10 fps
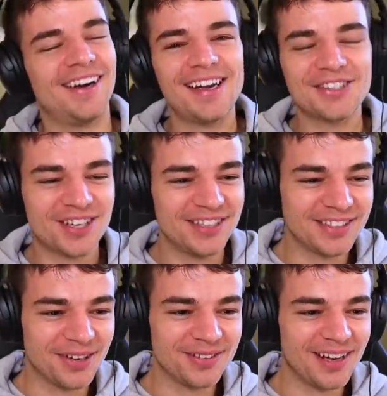I actually
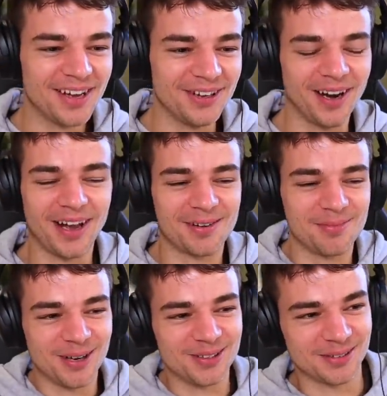don't know. I
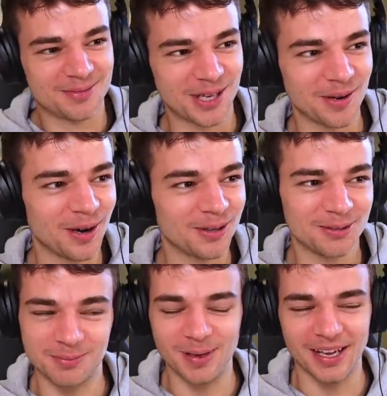am old, I'm too
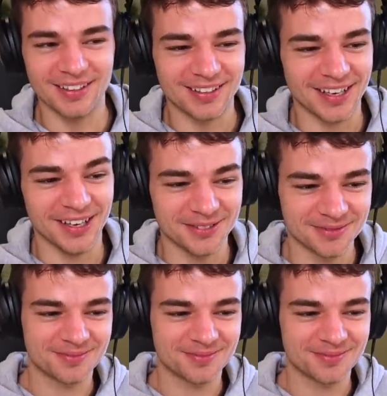old, but, you know.